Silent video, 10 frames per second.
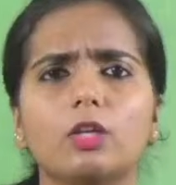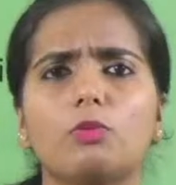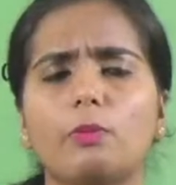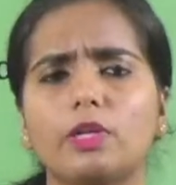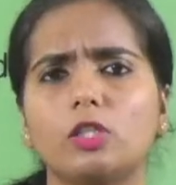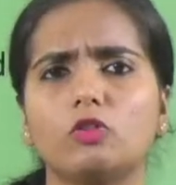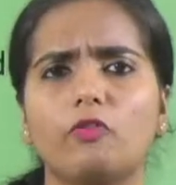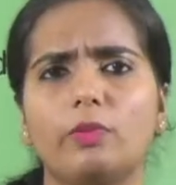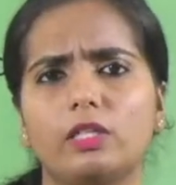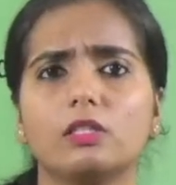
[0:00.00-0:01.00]
properties of
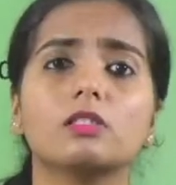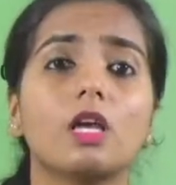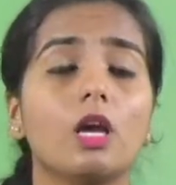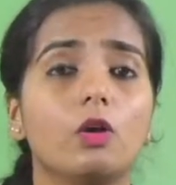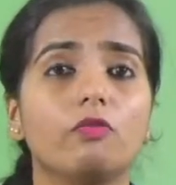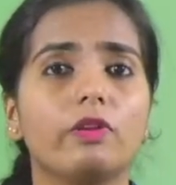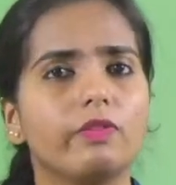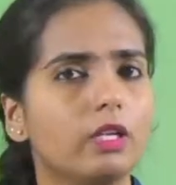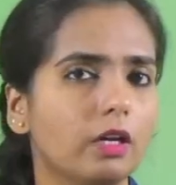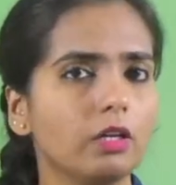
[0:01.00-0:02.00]
metals? We will
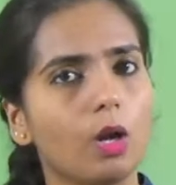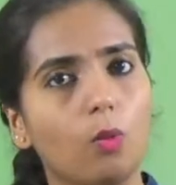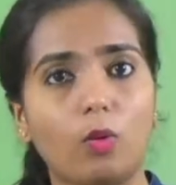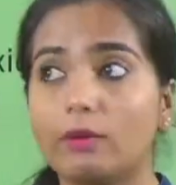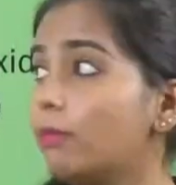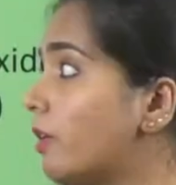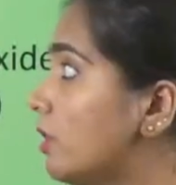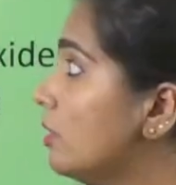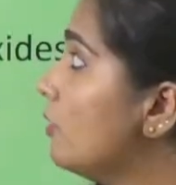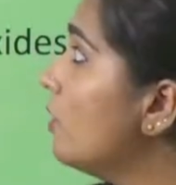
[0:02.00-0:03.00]
learn one by one.
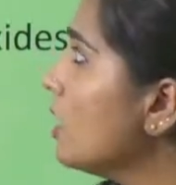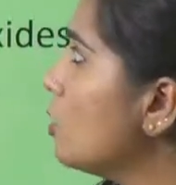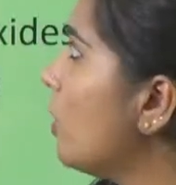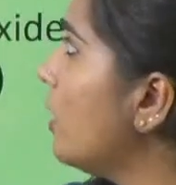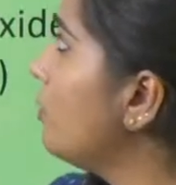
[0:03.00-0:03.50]
The first one,